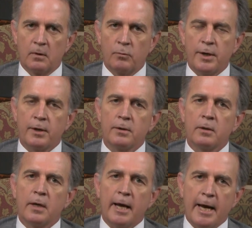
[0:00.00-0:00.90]
We can
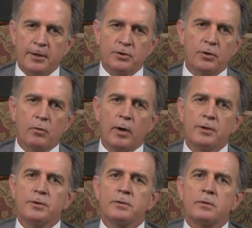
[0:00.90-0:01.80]
answer your
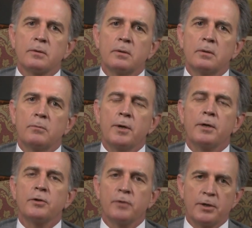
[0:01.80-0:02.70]
questions, we
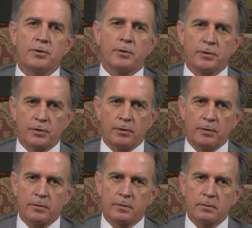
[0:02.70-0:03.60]
can address your
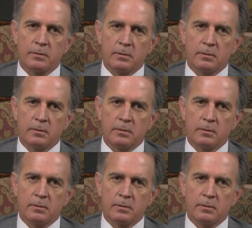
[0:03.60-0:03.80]
concerns.